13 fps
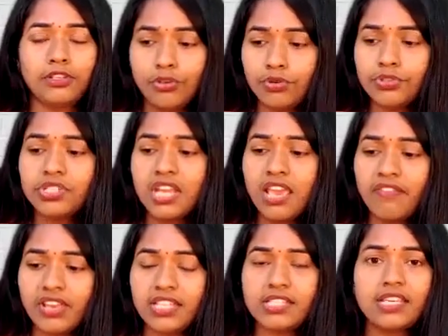
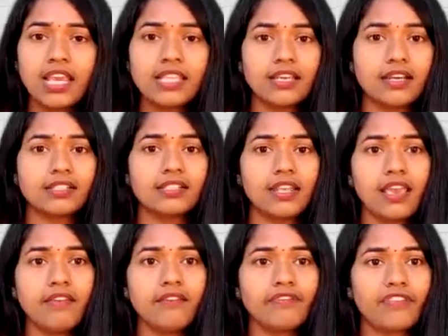Tuesday, Wednesday,
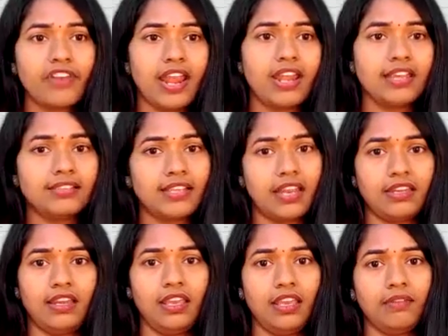Thursday, Friday,
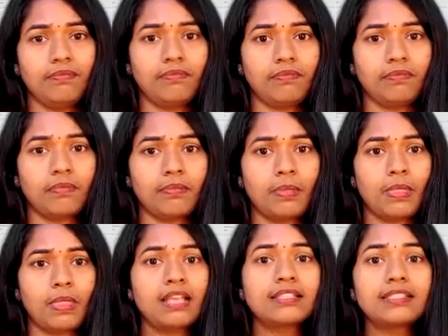Saturday.
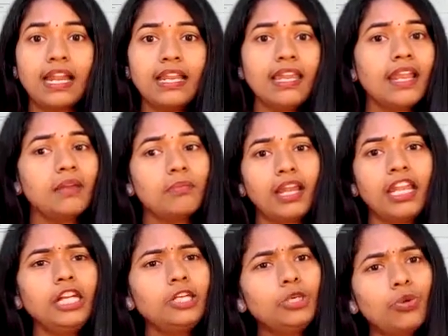Sunday and
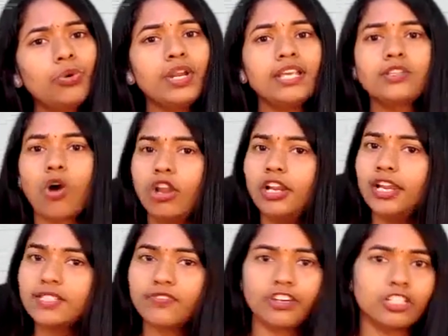Monday, 2 days
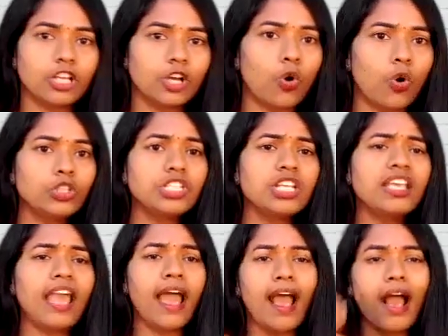holidays for the
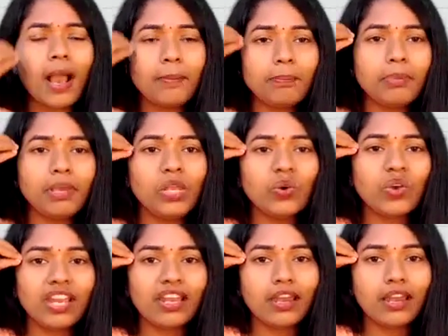coaching. Happily you
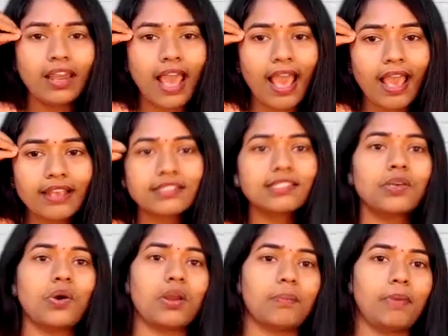can relax
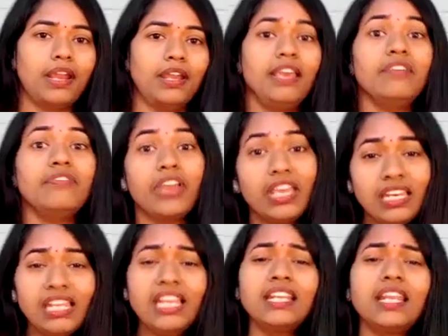your mind. If
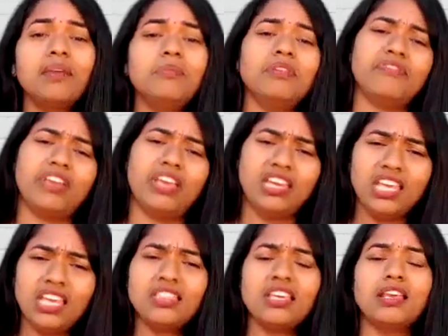any time, if
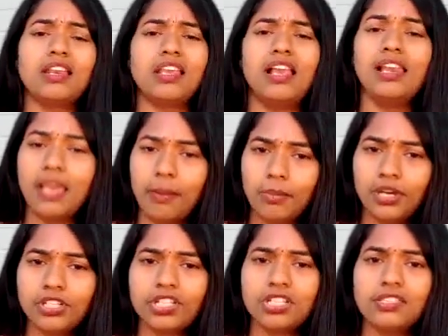anything really
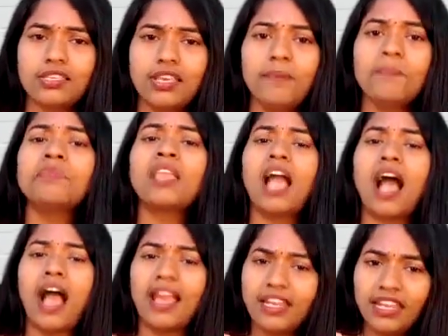emergency,
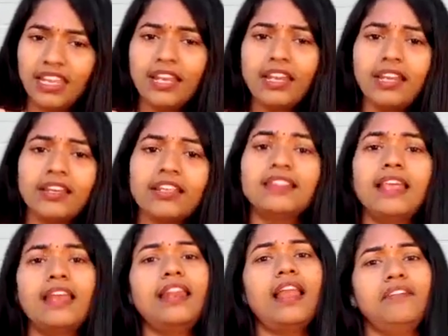I need it,
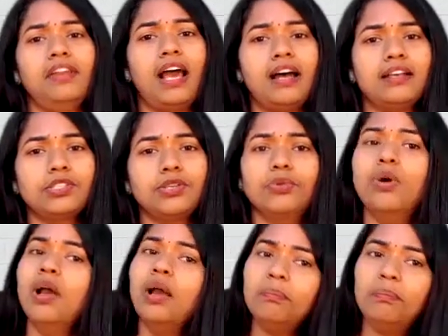then I will ask
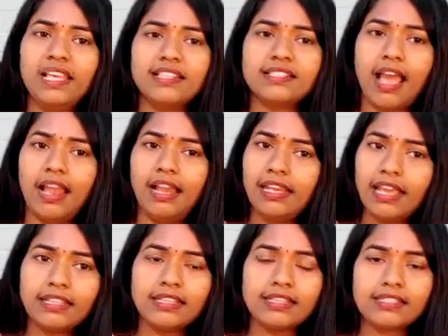you. Please, I'll
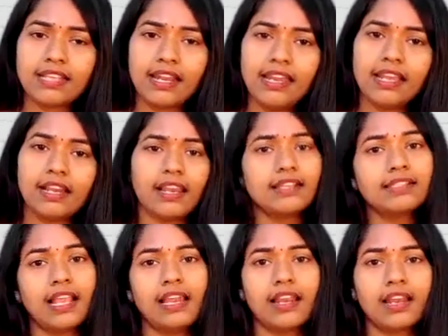take this Sunday
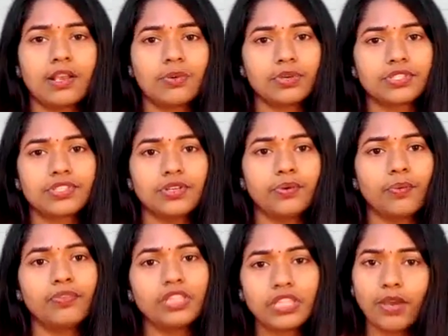class. I'll request
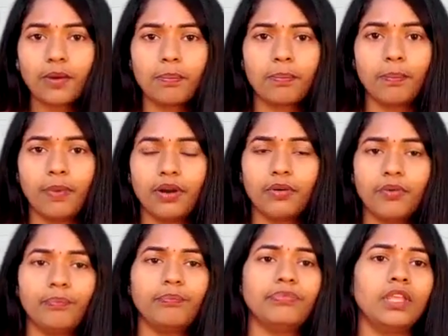you with your
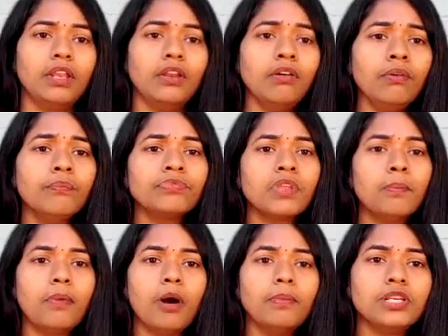
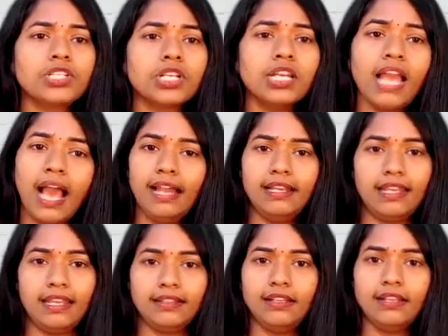permission, I'll
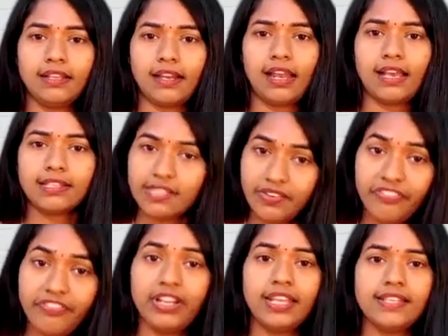take that class
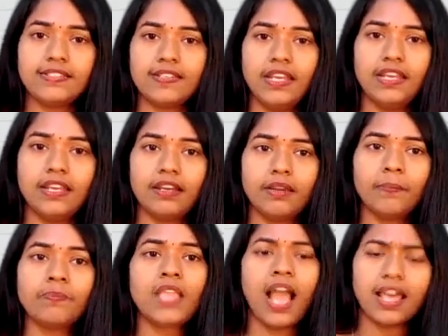if it is
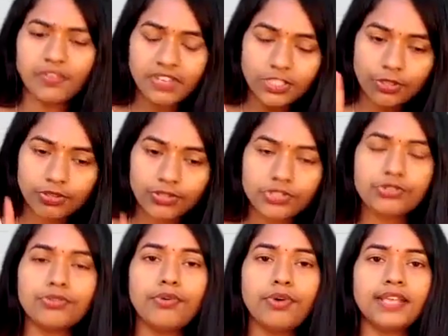needed. Otherwise, those
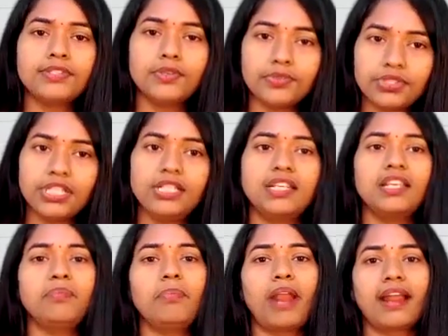2 days you sit
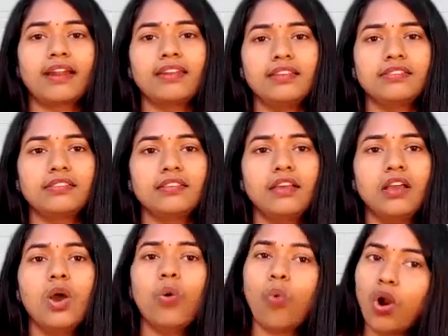and practice
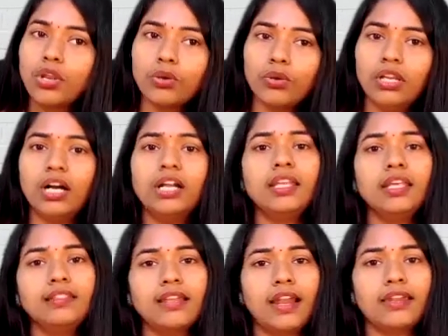what you learned
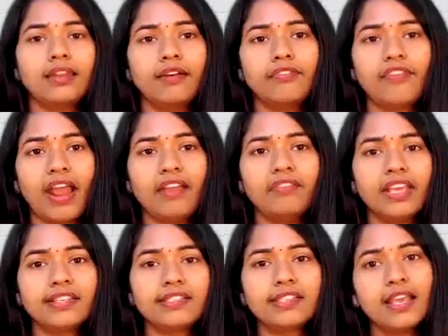in that 5
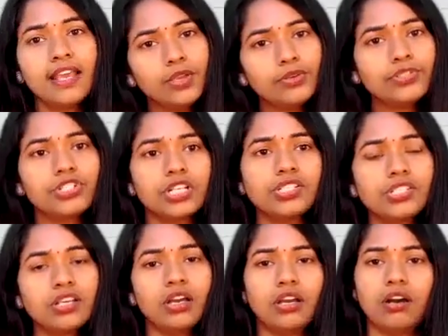days, you
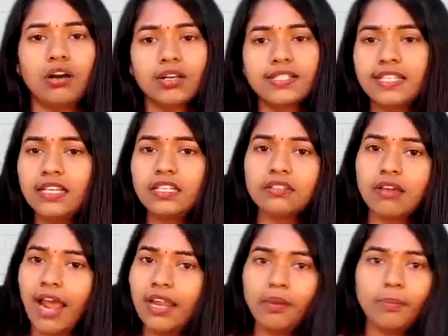just sit
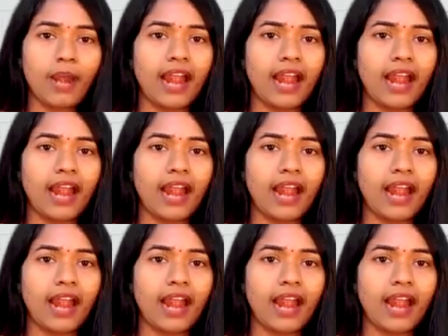and